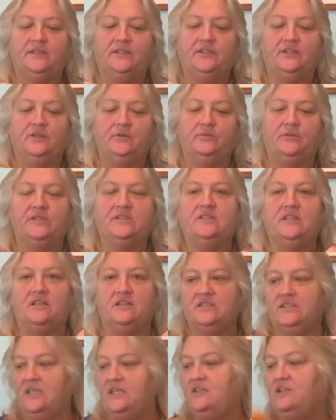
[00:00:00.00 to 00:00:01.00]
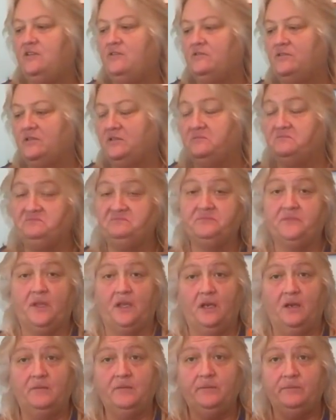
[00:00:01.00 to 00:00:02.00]
you know, but as long as he knows
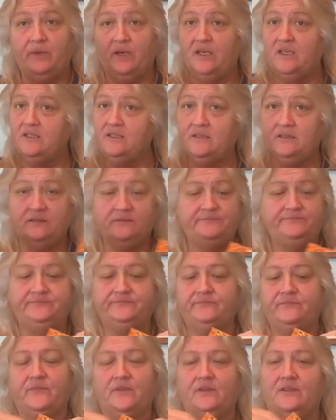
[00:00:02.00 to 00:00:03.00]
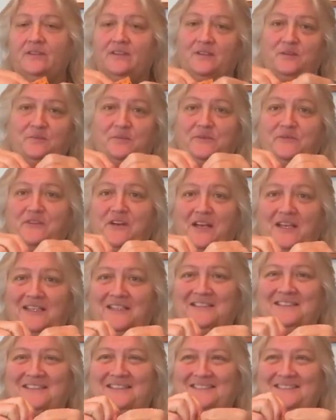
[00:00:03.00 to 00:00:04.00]
I'm the boss, it'll be fine.